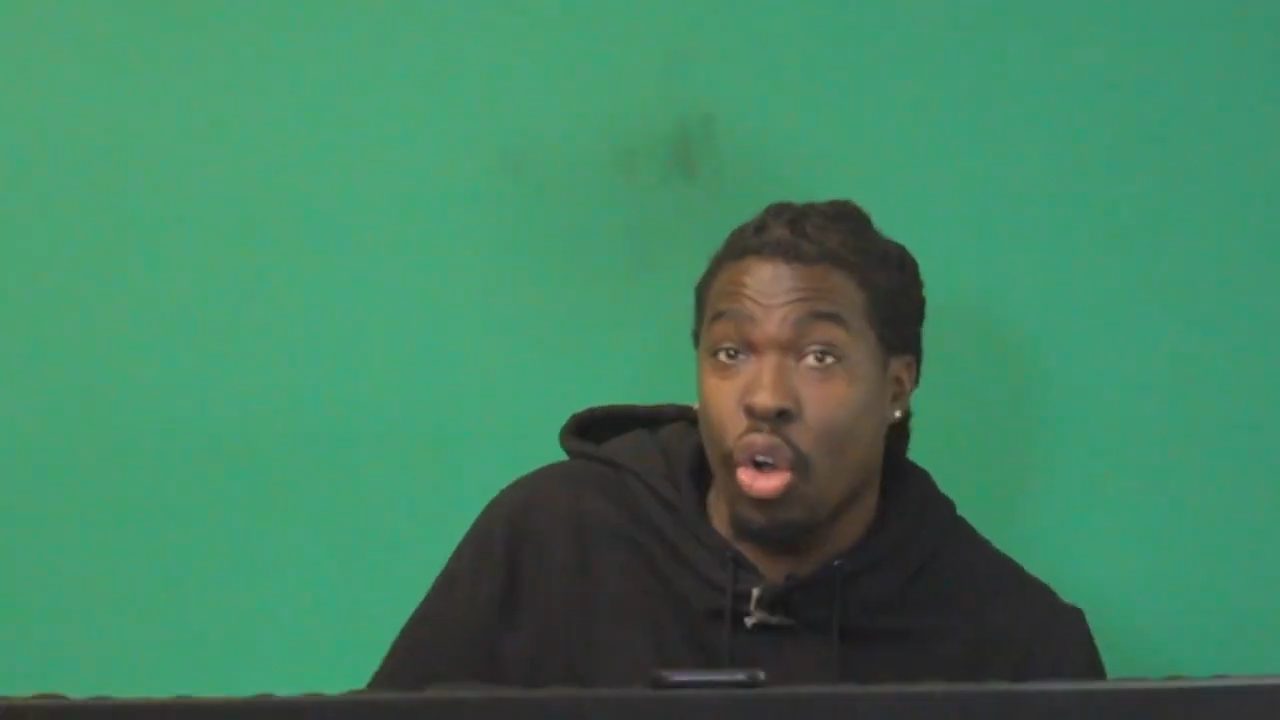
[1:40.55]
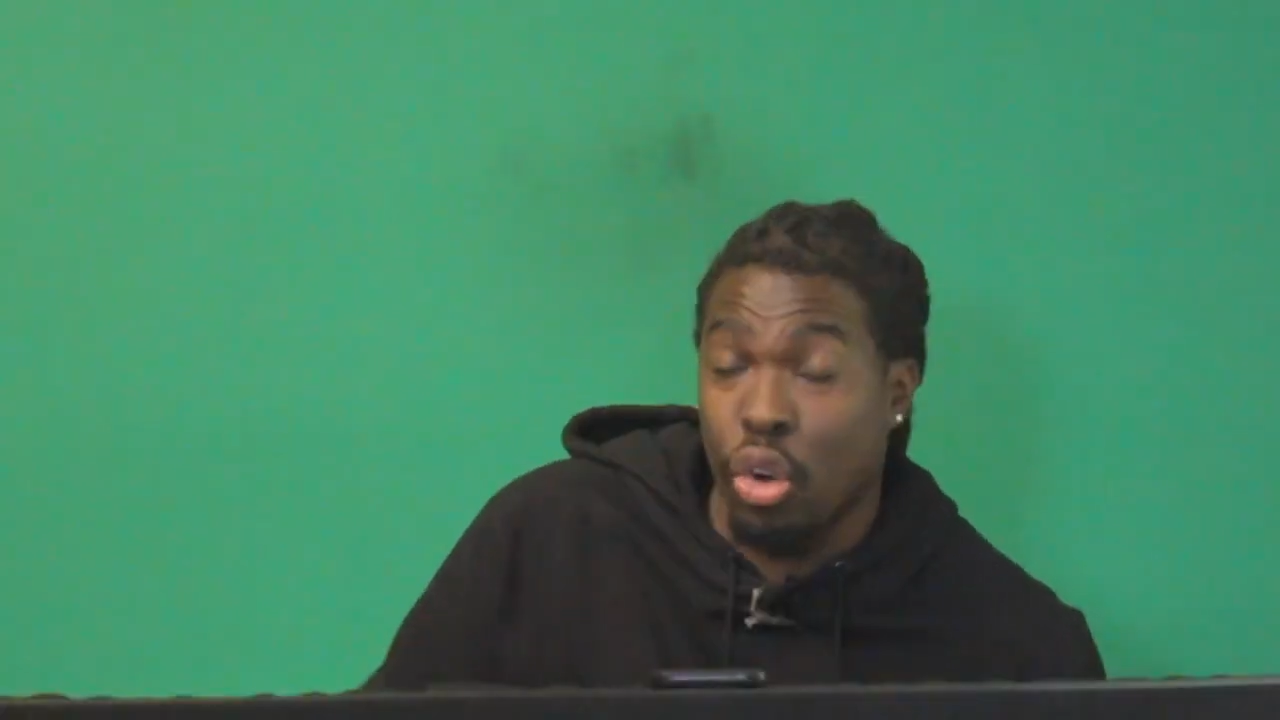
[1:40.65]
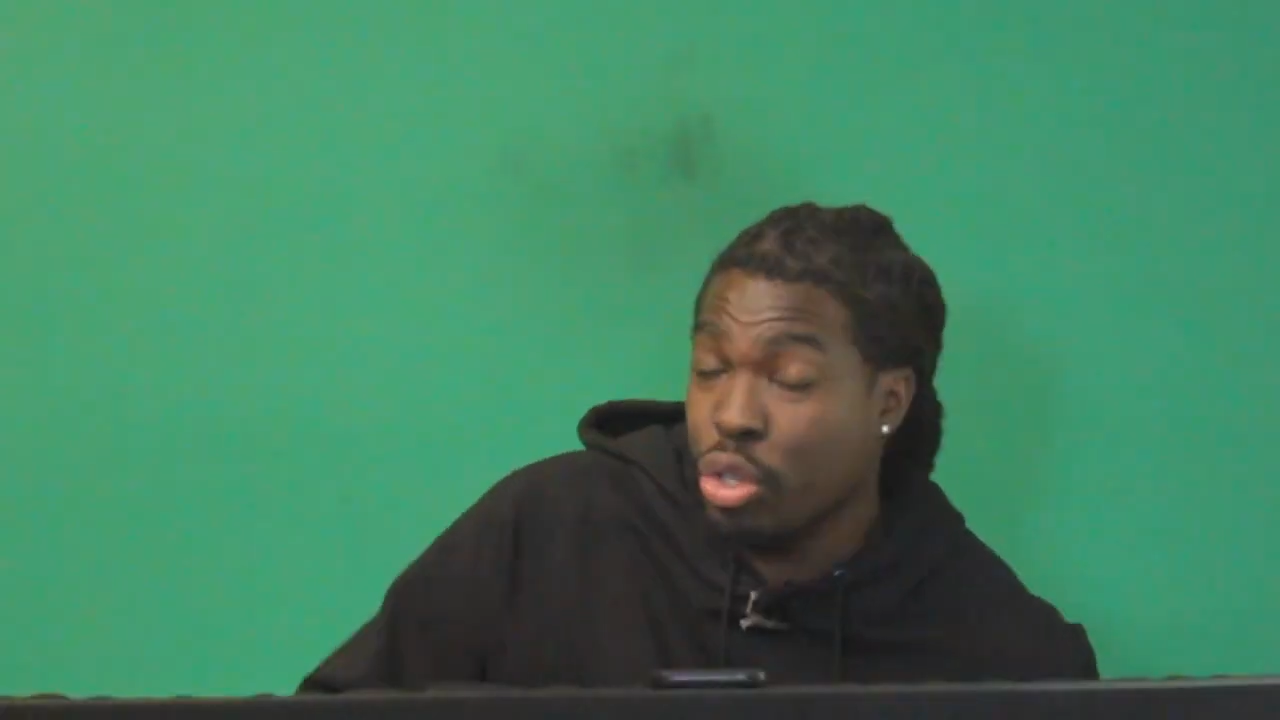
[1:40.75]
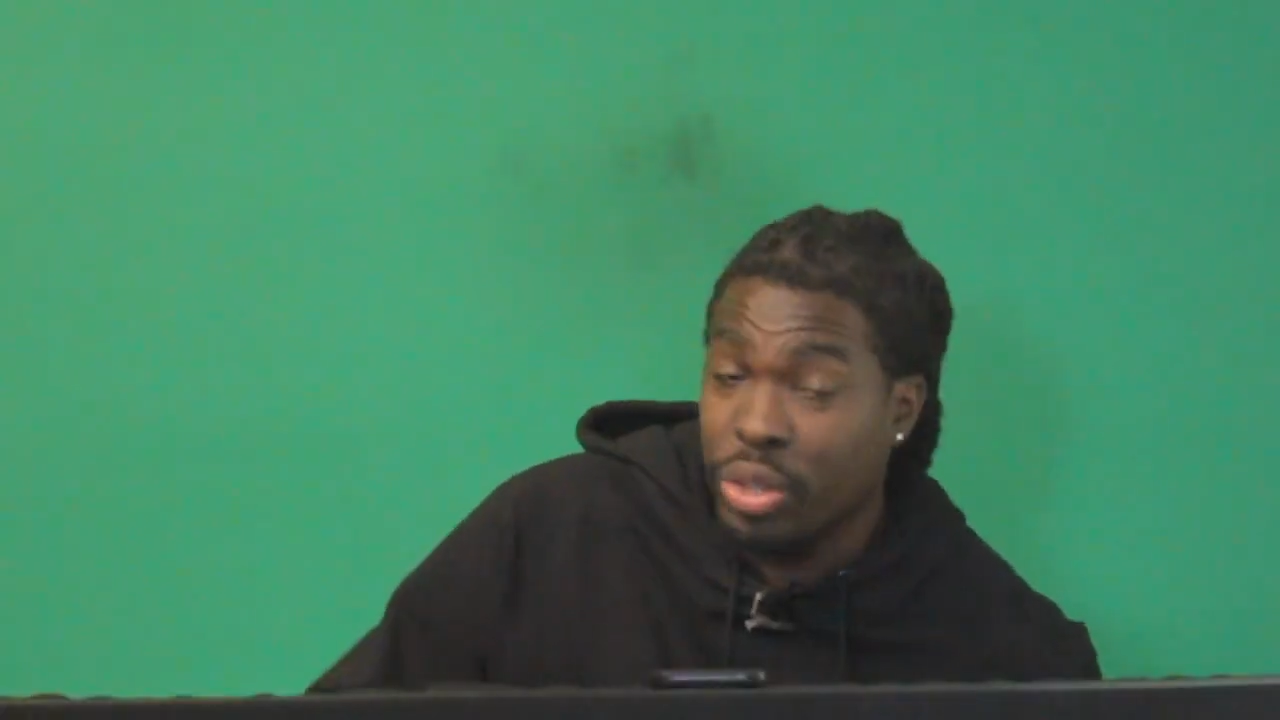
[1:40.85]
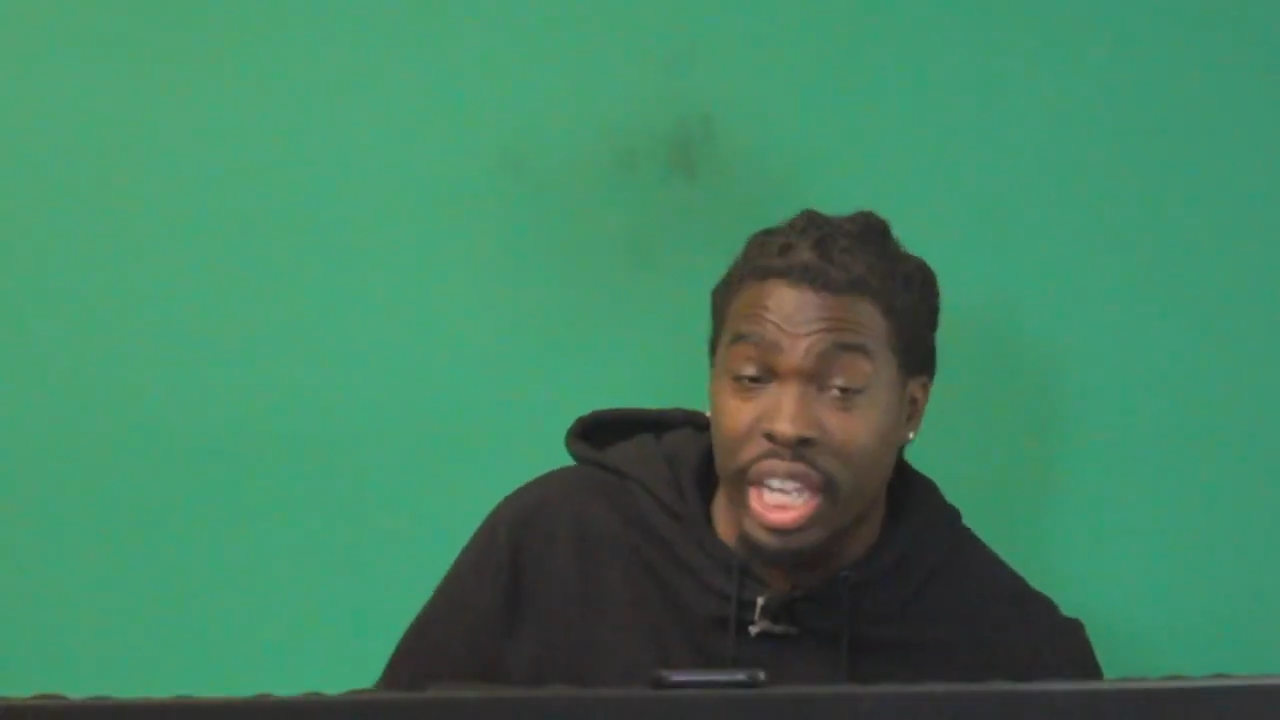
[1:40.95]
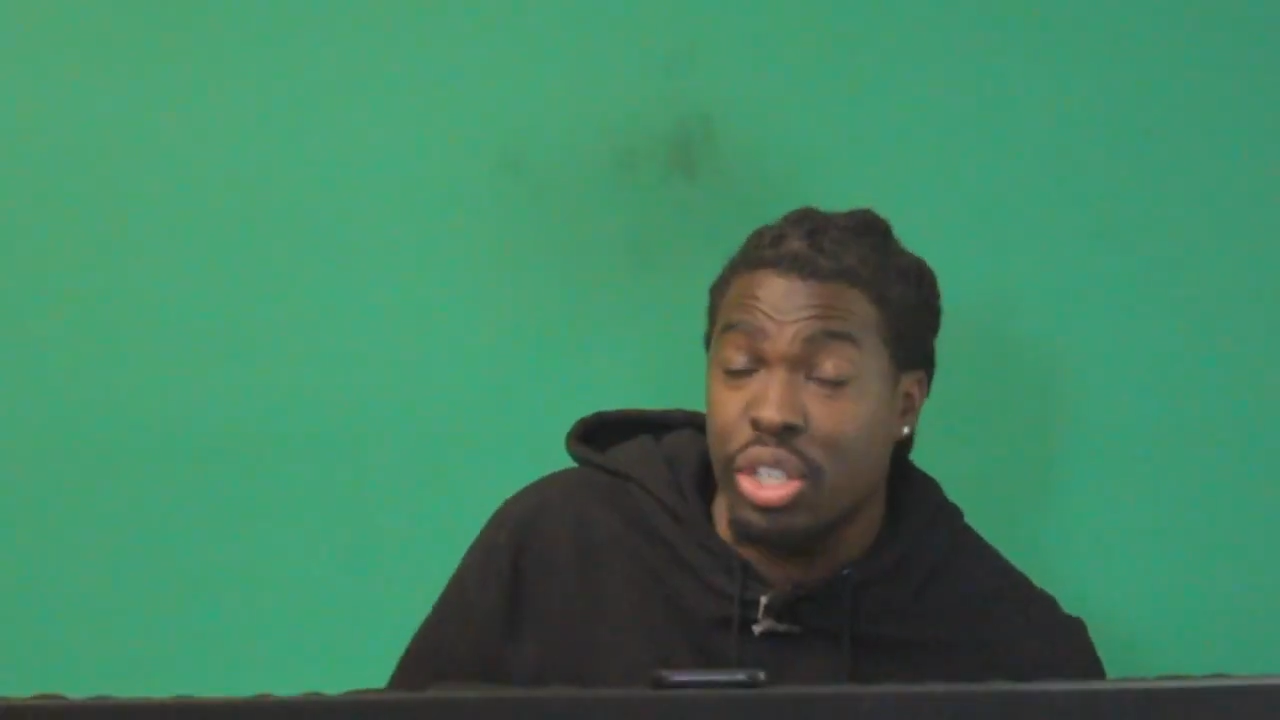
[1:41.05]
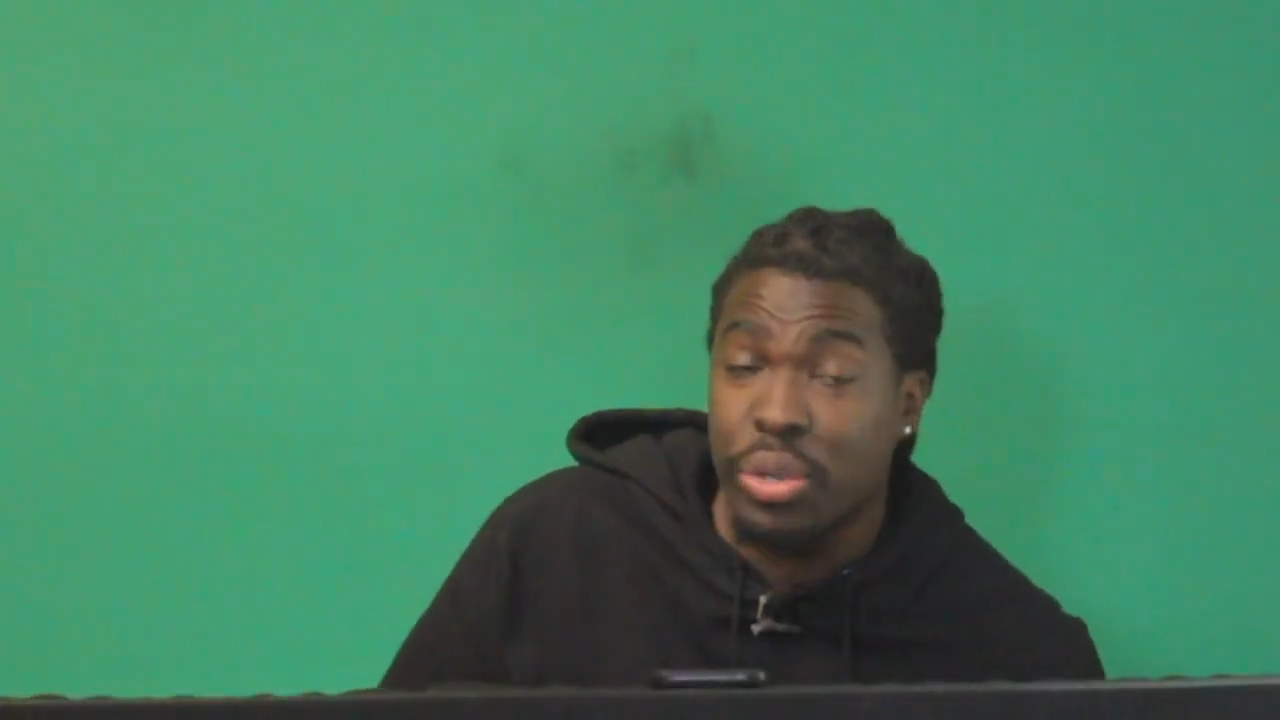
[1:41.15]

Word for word: or you think of